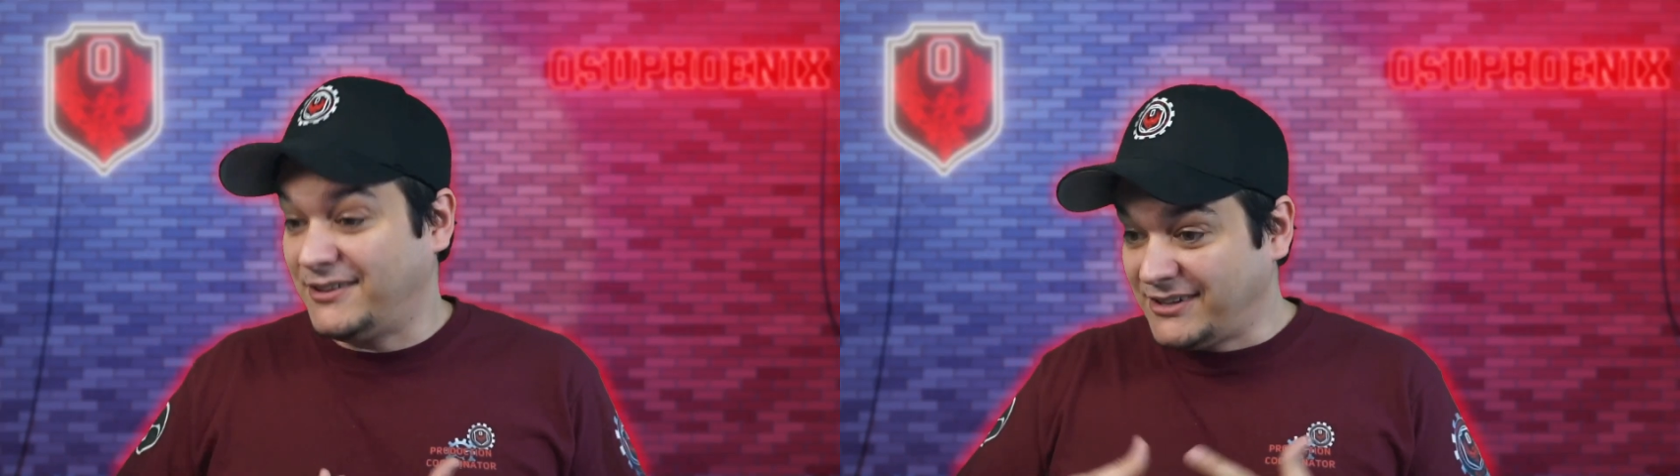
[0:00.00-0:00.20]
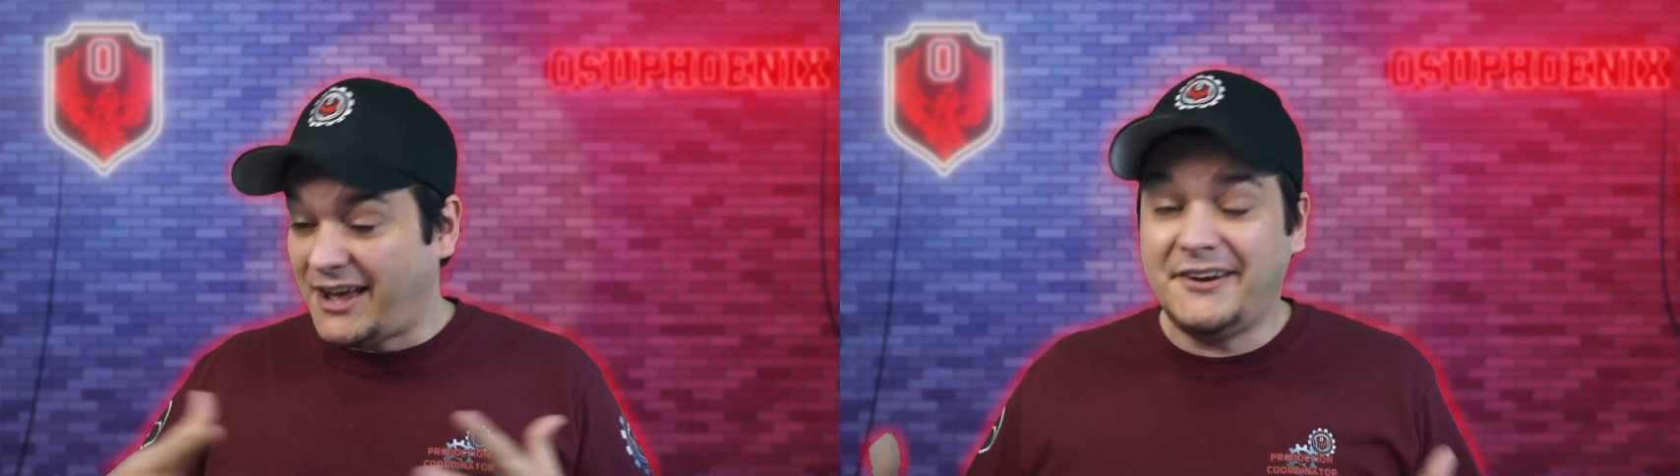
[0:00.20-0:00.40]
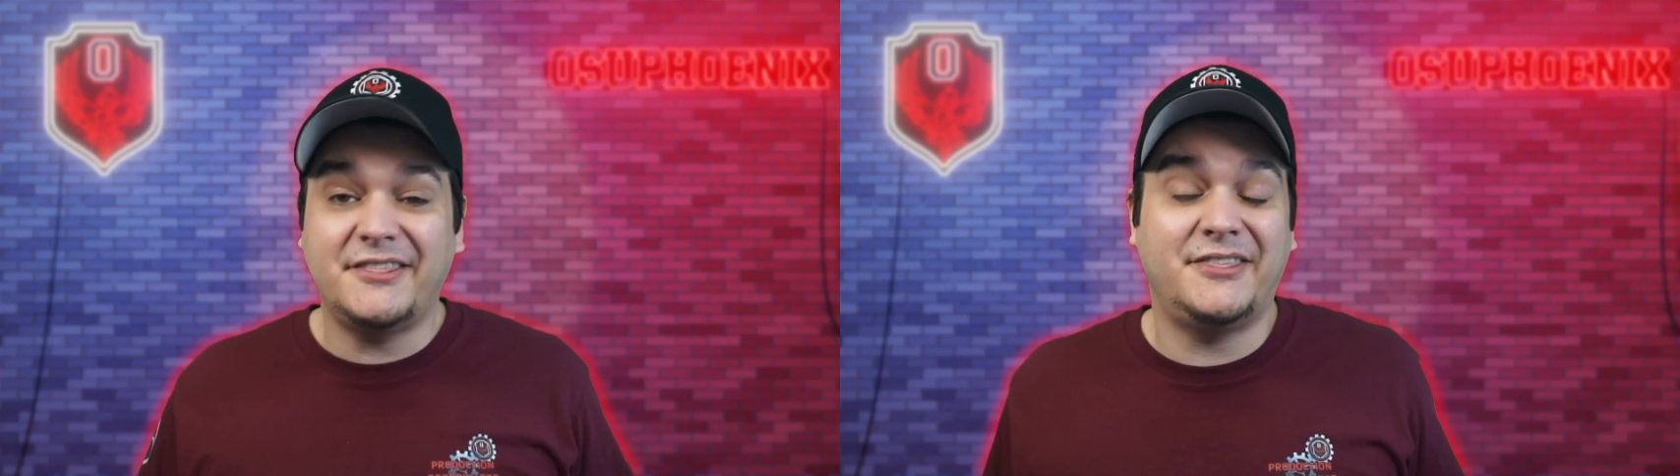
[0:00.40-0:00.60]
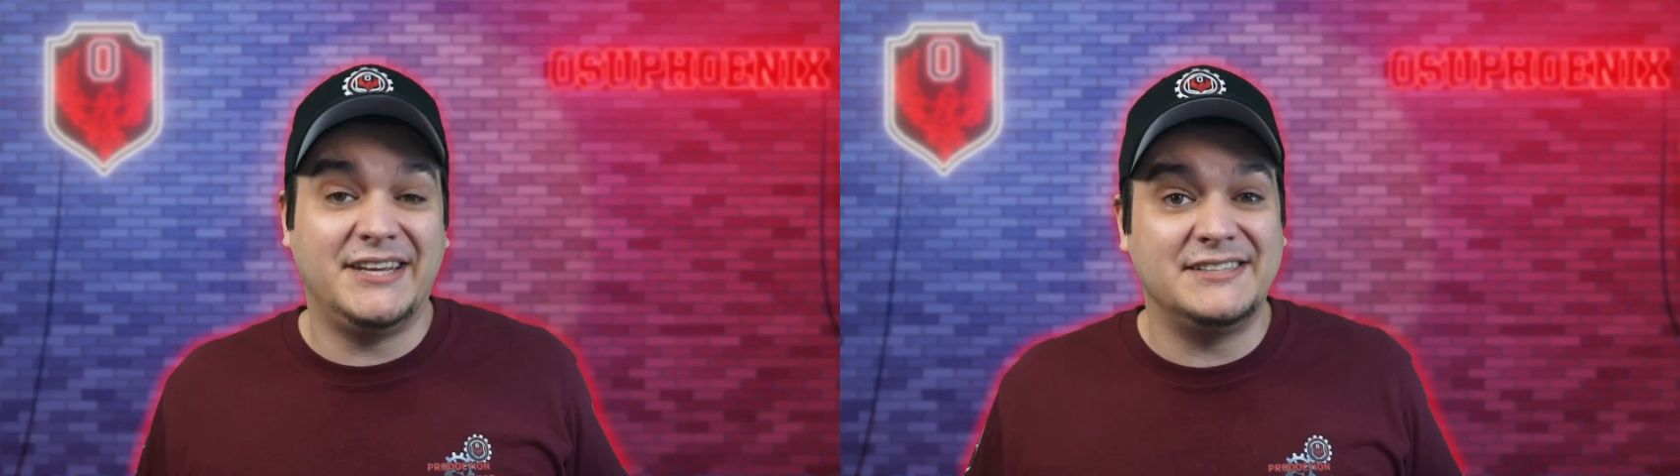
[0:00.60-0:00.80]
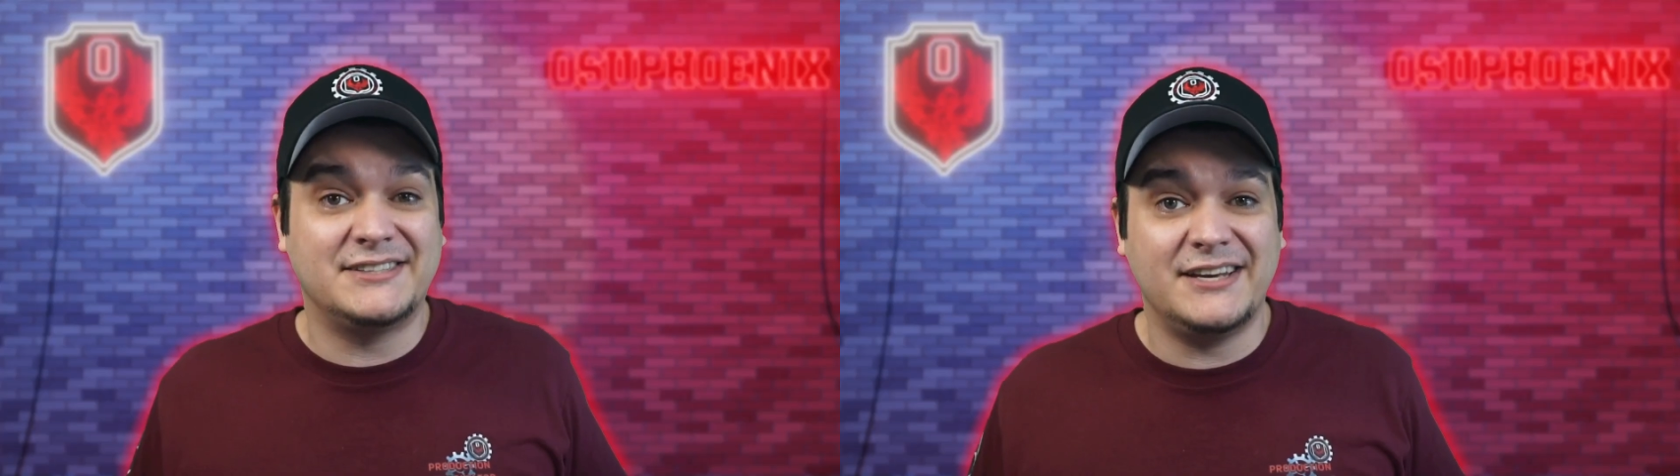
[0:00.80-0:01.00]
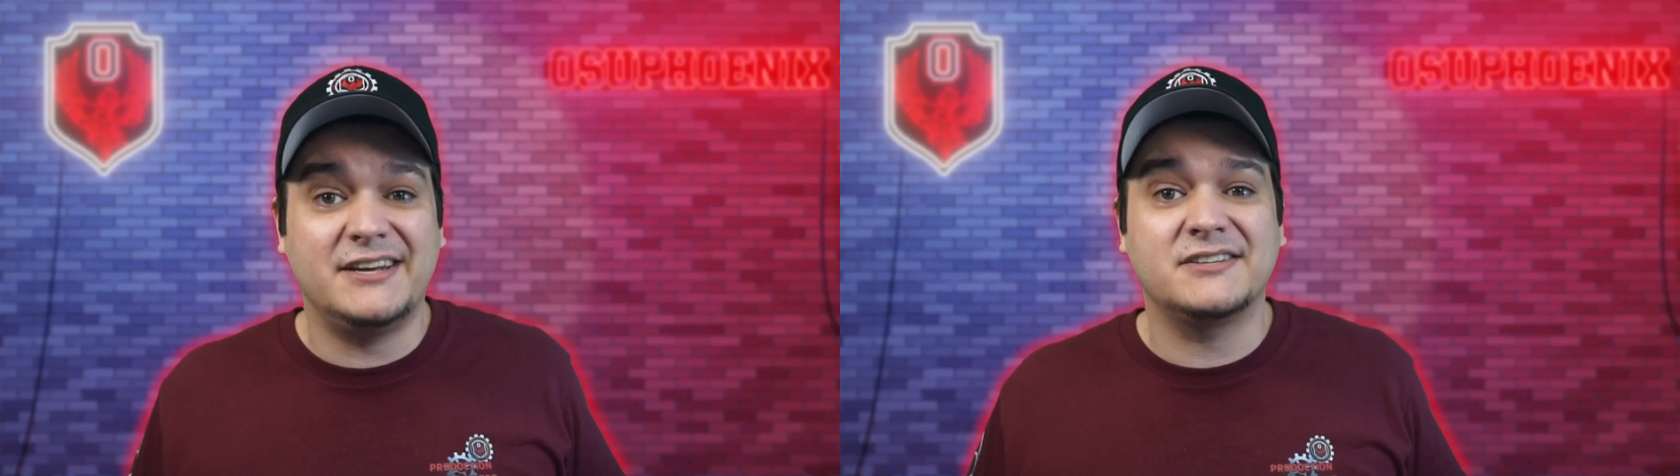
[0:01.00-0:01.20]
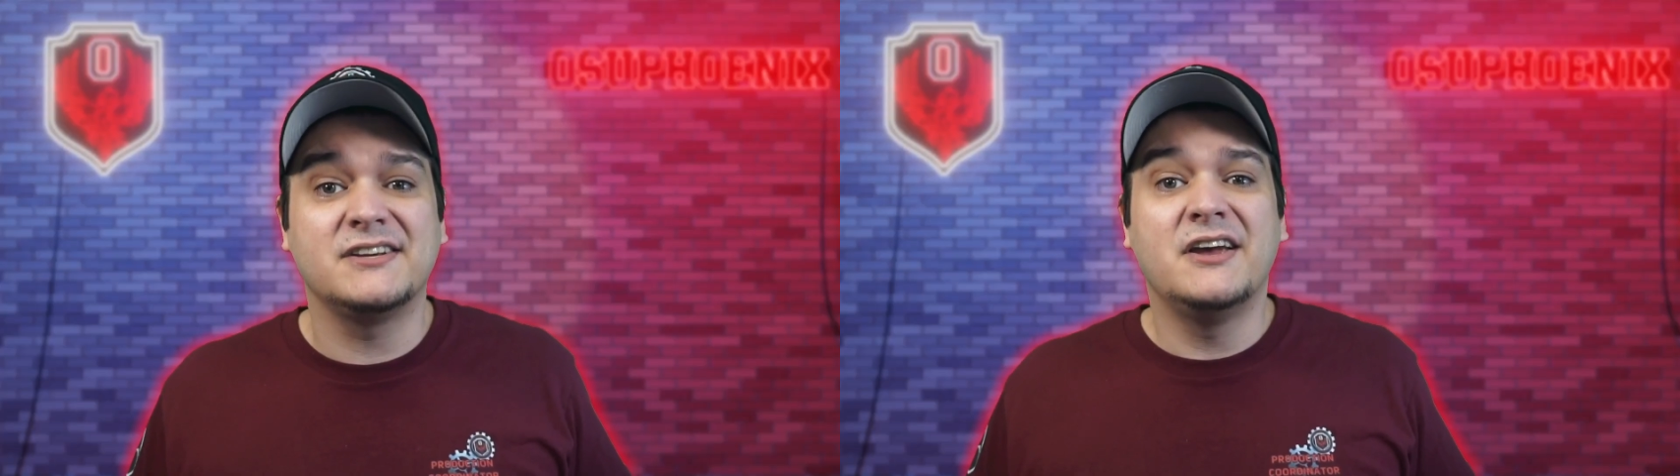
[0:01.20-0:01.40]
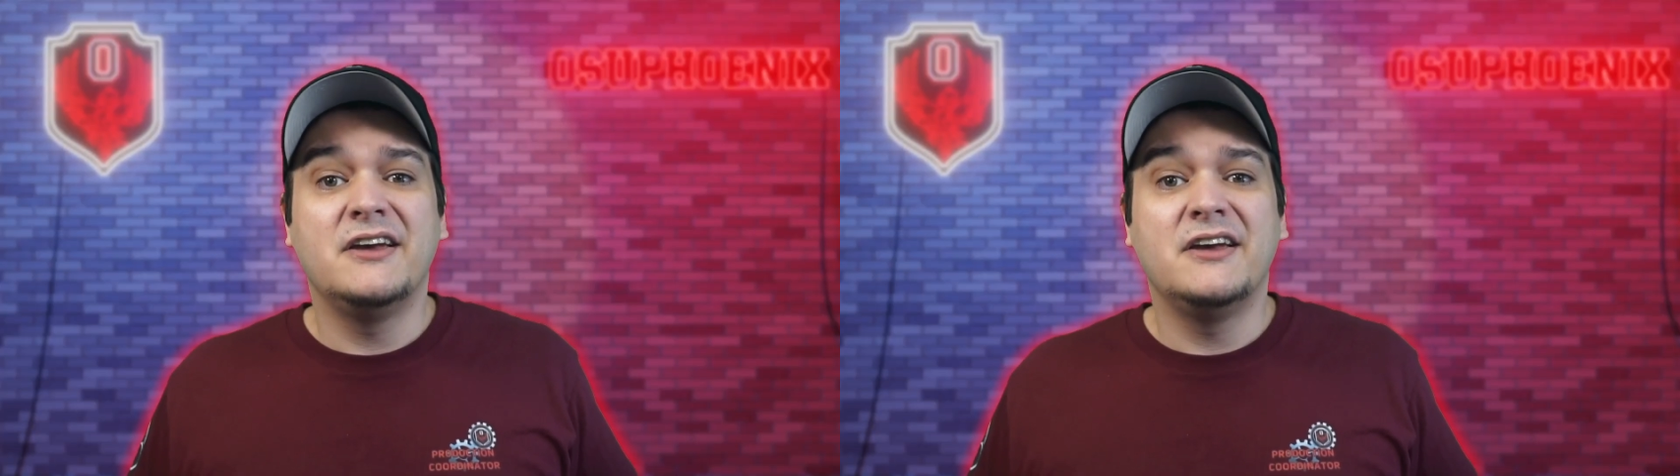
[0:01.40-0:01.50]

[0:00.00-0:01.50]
lot of these things